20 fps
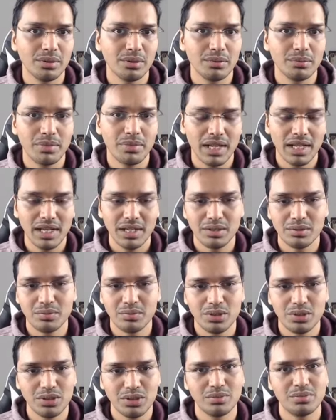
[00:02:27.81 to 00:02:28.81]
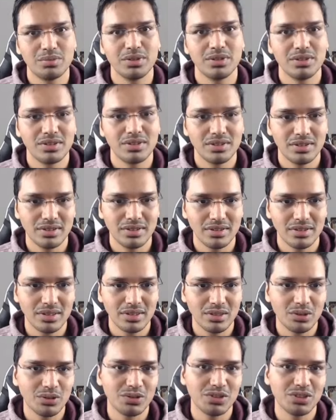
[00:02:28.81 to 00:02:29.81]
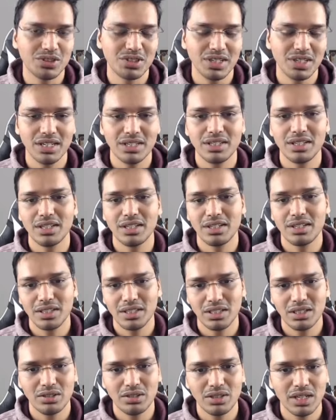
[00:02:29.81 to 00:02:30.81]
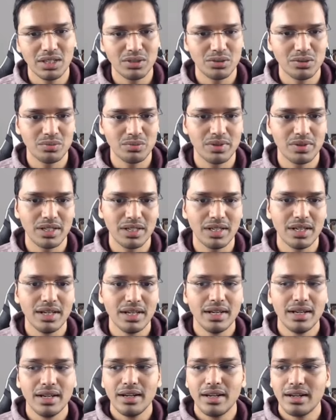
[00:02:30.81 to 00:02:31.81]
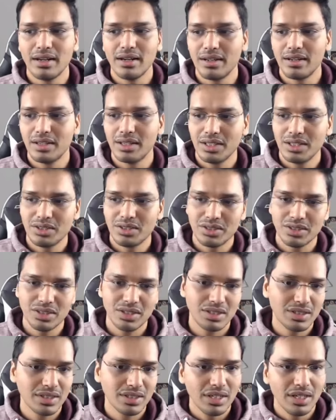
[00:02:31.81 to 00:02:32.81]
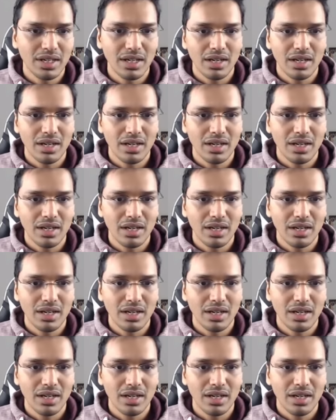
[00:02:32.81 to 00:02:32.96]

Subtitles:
black's bishop is on c8 and he has to play e6.